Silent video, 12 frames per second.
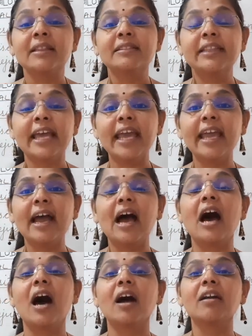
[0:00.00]
They
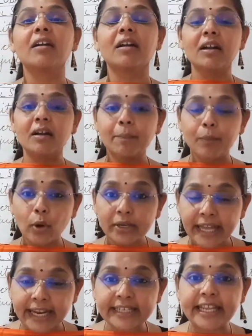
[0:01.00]
are
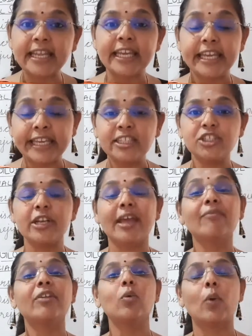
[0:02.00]
protecting each and
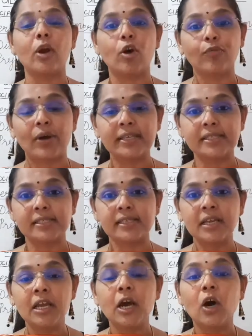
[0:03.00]
every one of us.
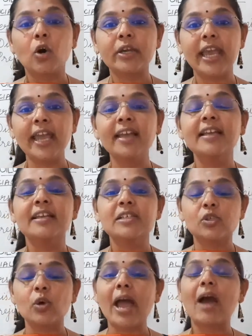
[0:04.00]
Okay,
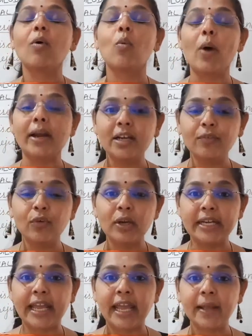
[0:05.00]
so have a
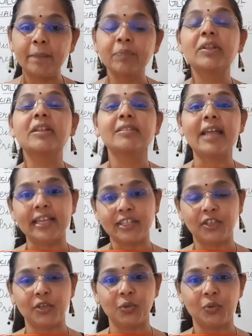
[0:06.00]
wonderful day.
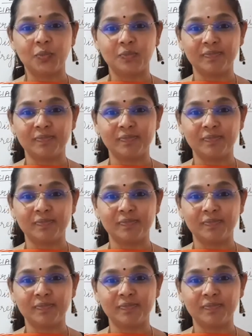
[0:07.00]
Thank you.